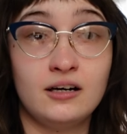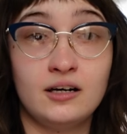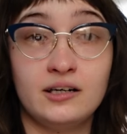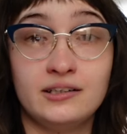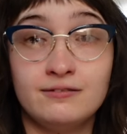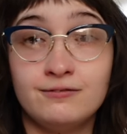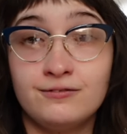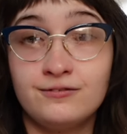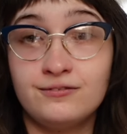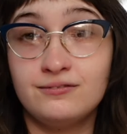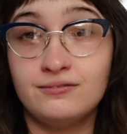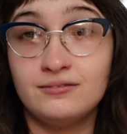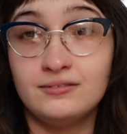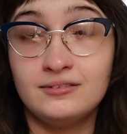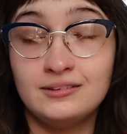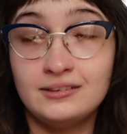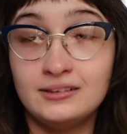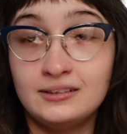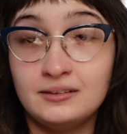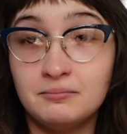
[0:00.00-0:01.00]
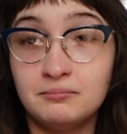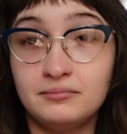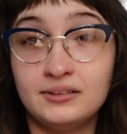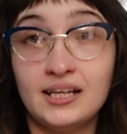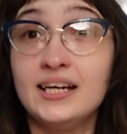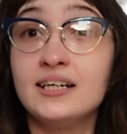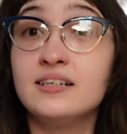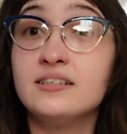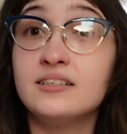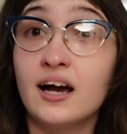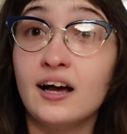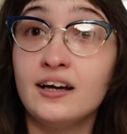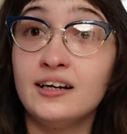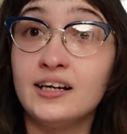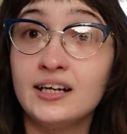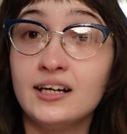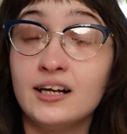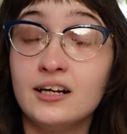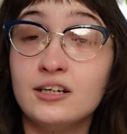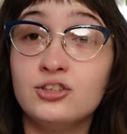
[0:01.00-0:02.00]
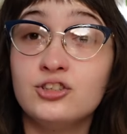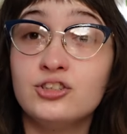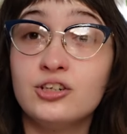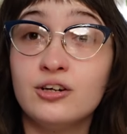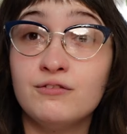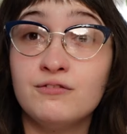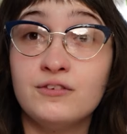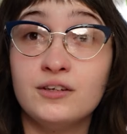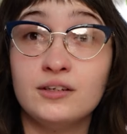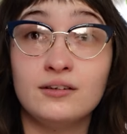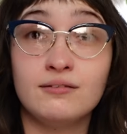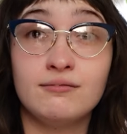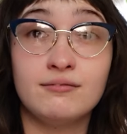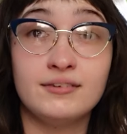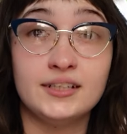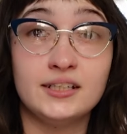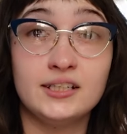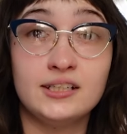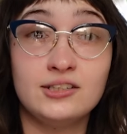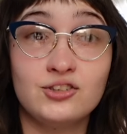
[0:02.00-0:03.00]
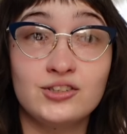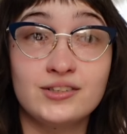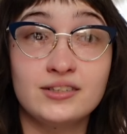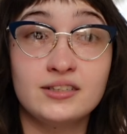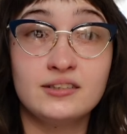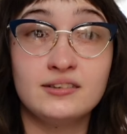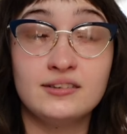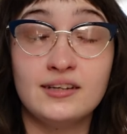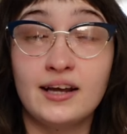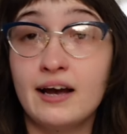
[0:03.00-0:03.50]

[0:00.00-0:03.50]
of Blake dying and Schofield really just